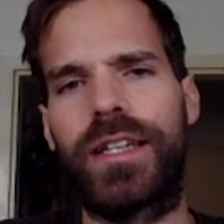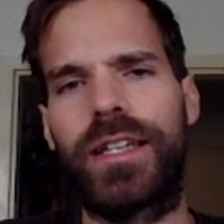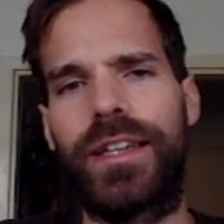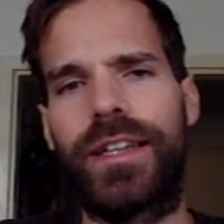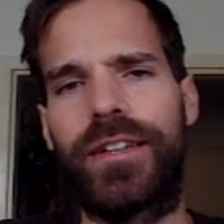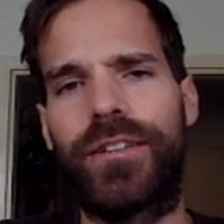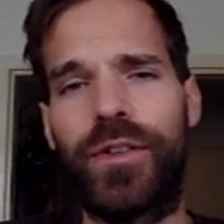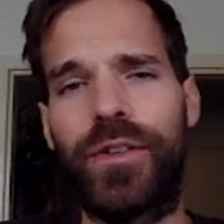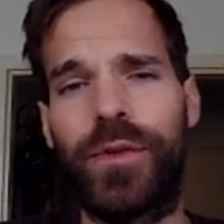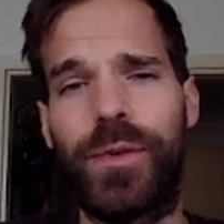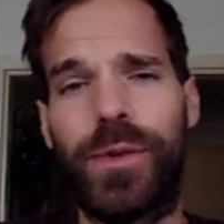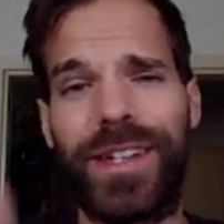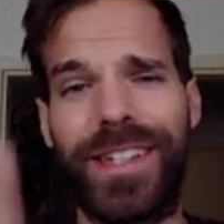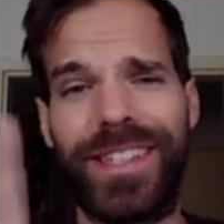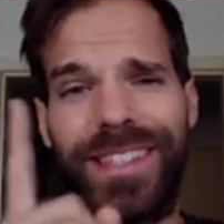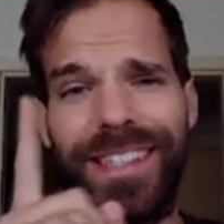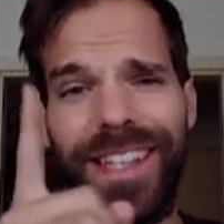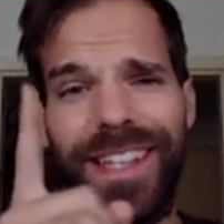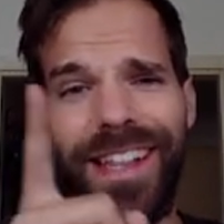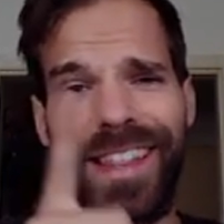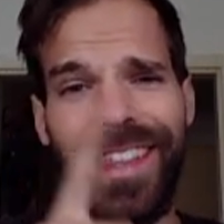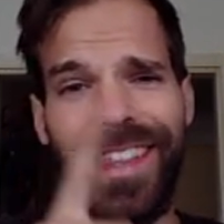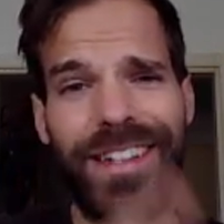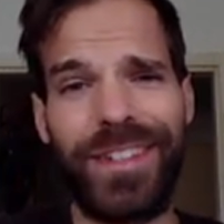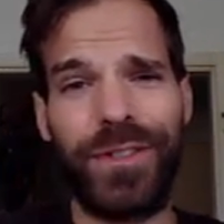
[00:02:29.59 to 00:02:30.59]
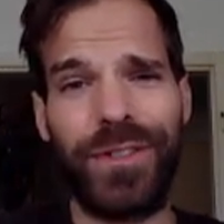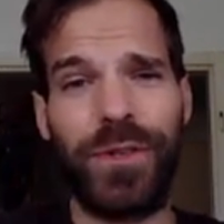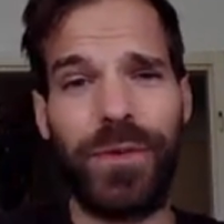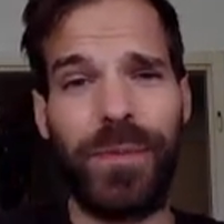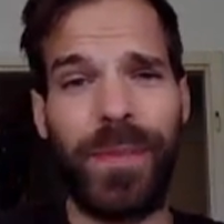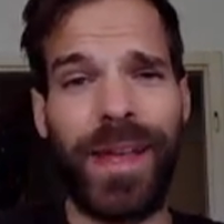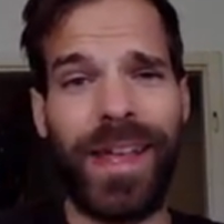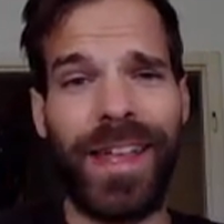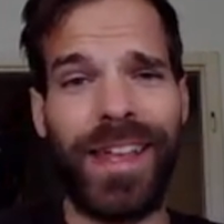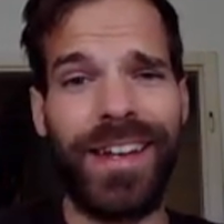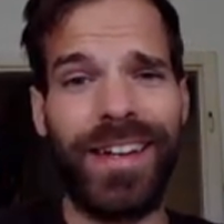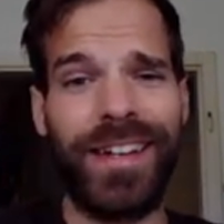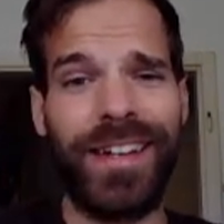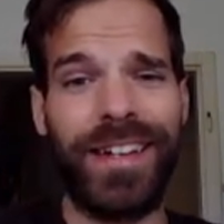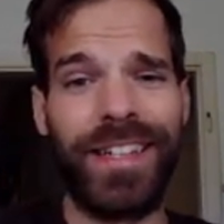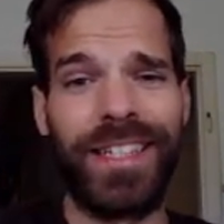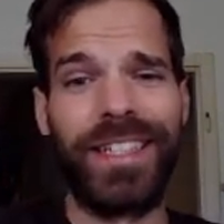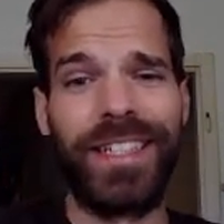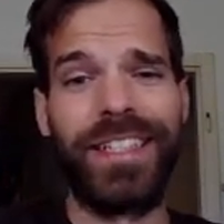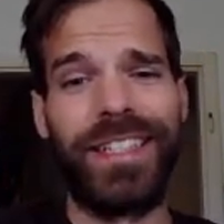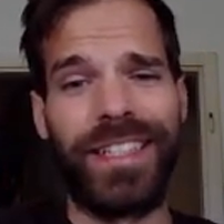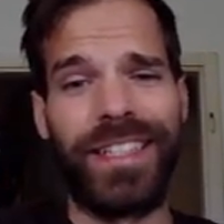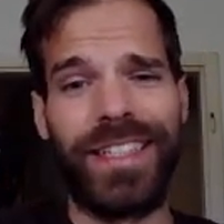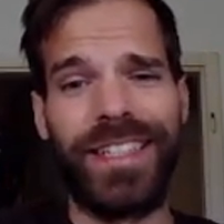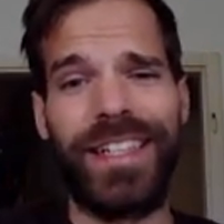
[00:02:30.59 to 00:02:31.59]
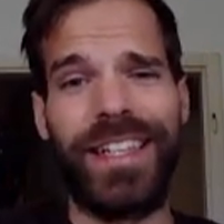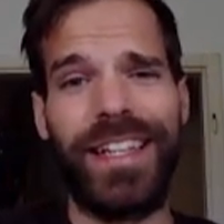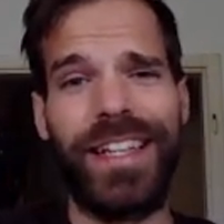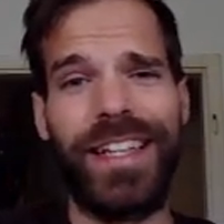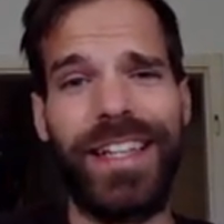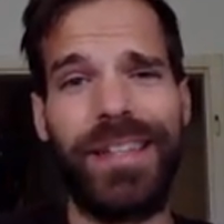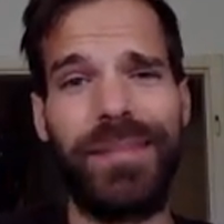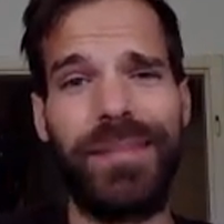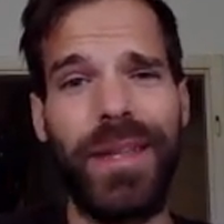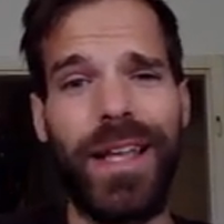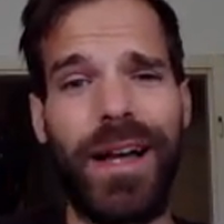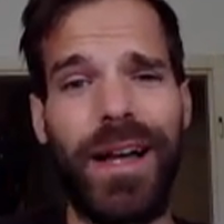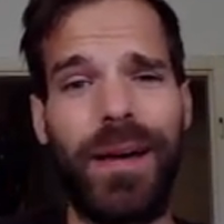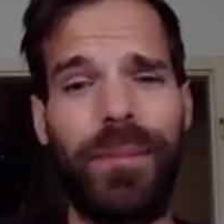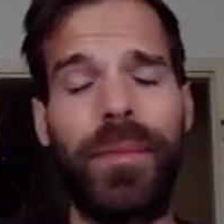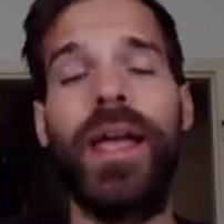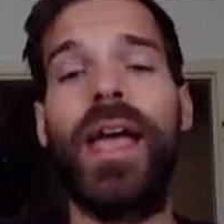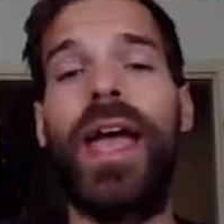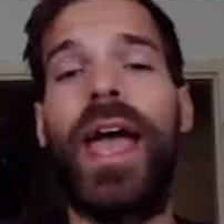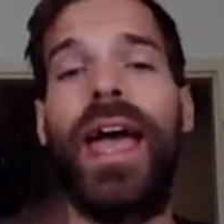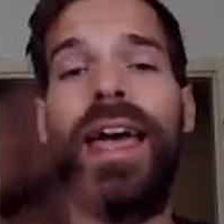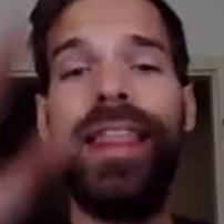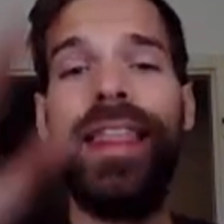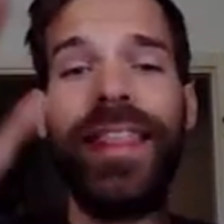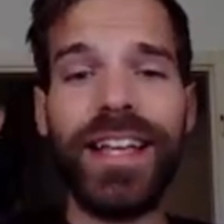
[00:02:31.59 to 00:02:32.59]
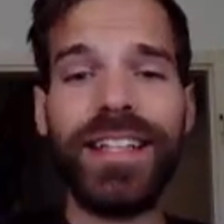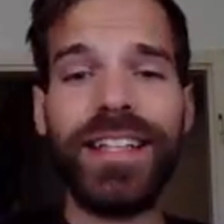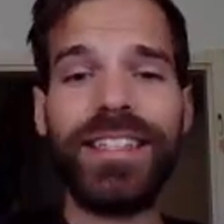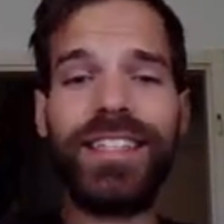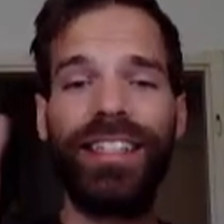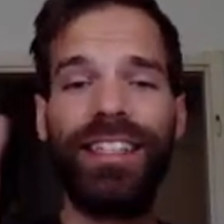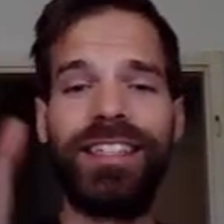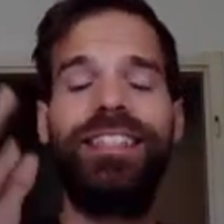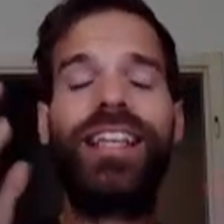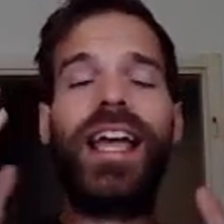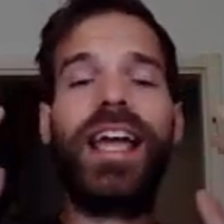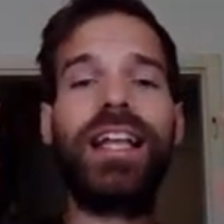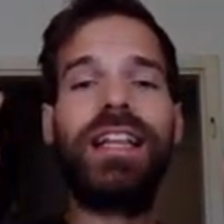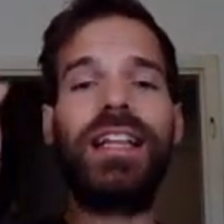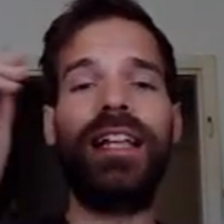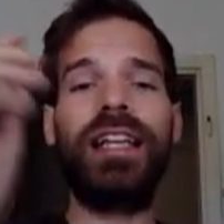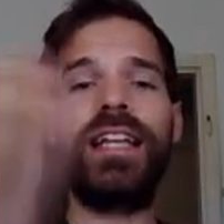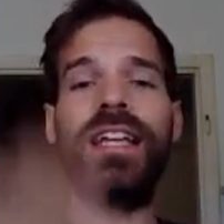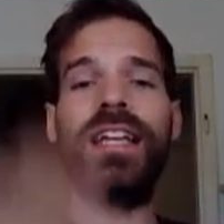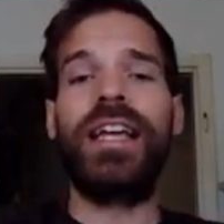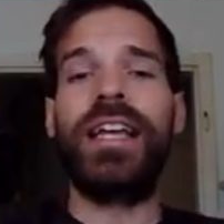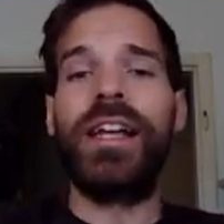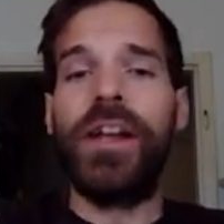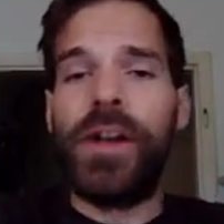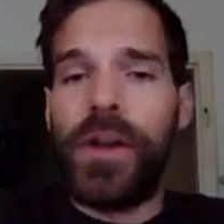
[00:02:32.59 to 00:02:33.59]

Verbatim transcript: If you want to sell that domain, hit me up. And that's exactly